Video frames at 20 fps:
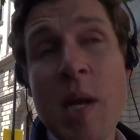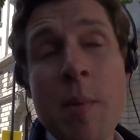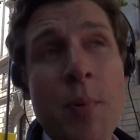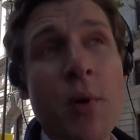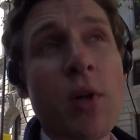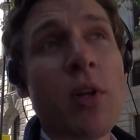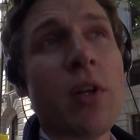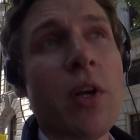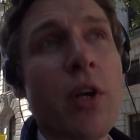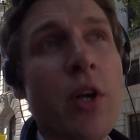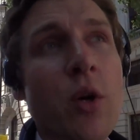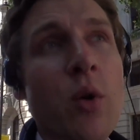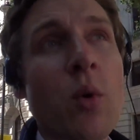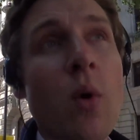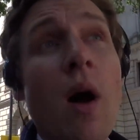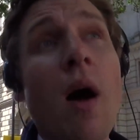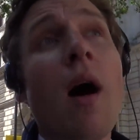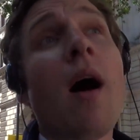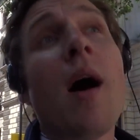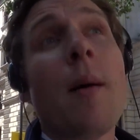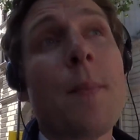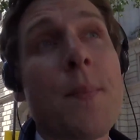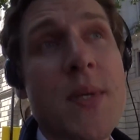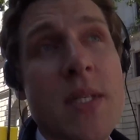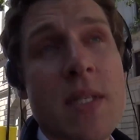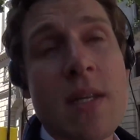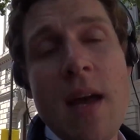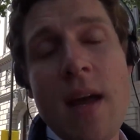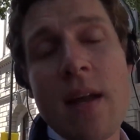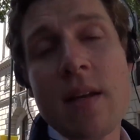people who are
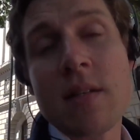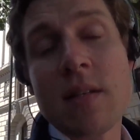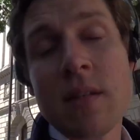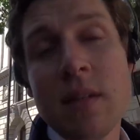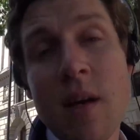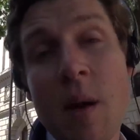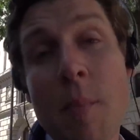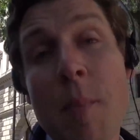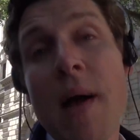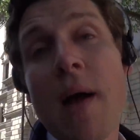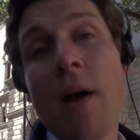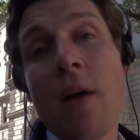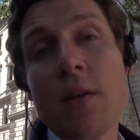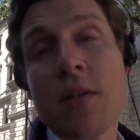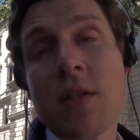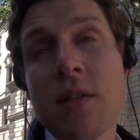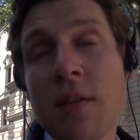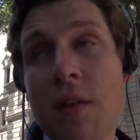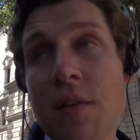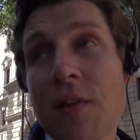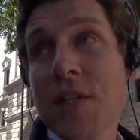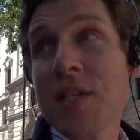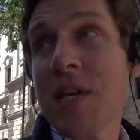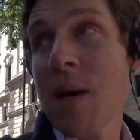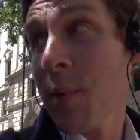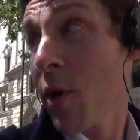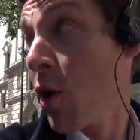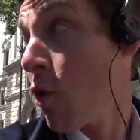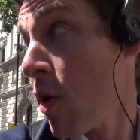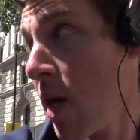upset about the
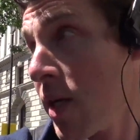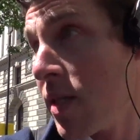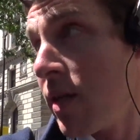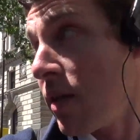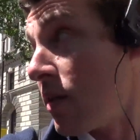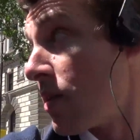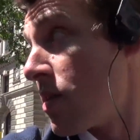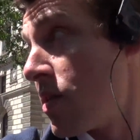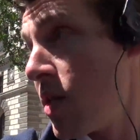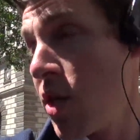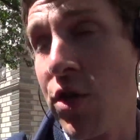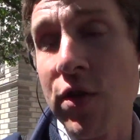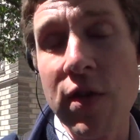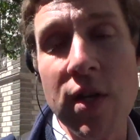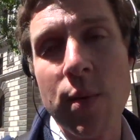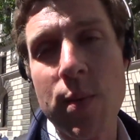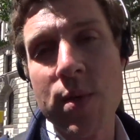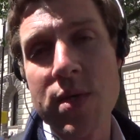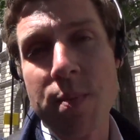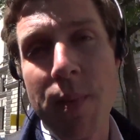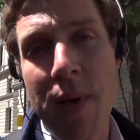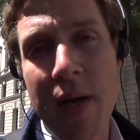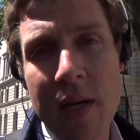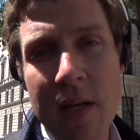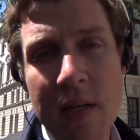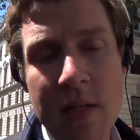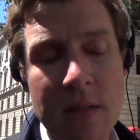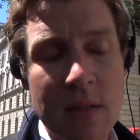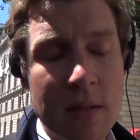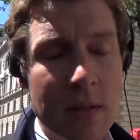democratic decision that was
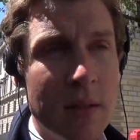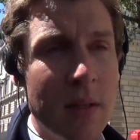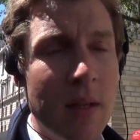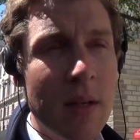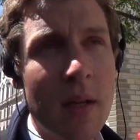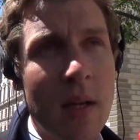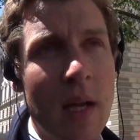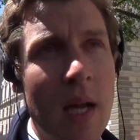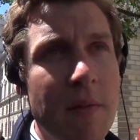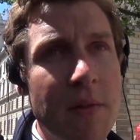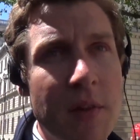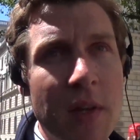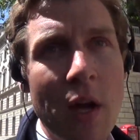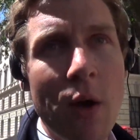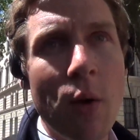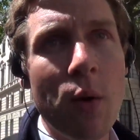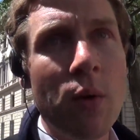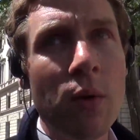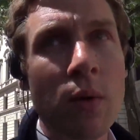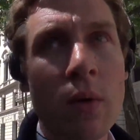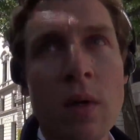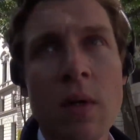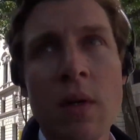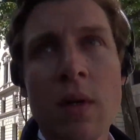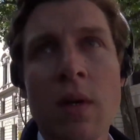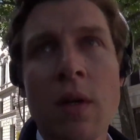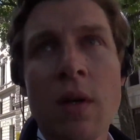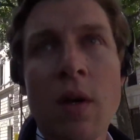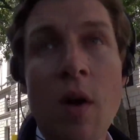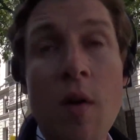made, even though
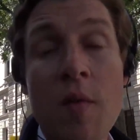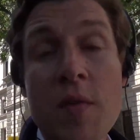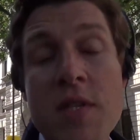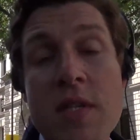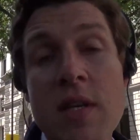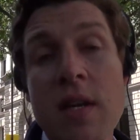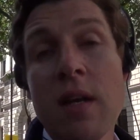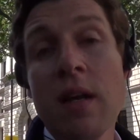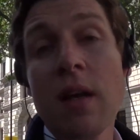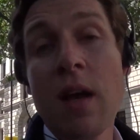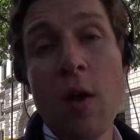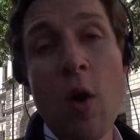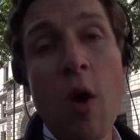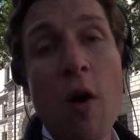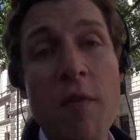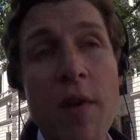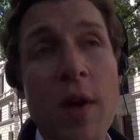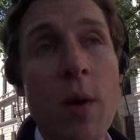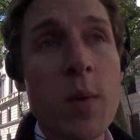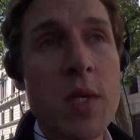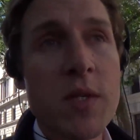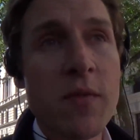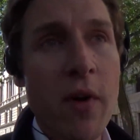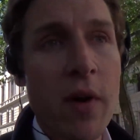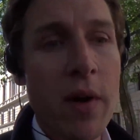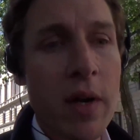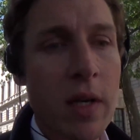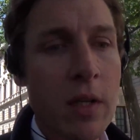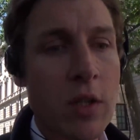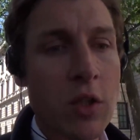obviously a lot of it was very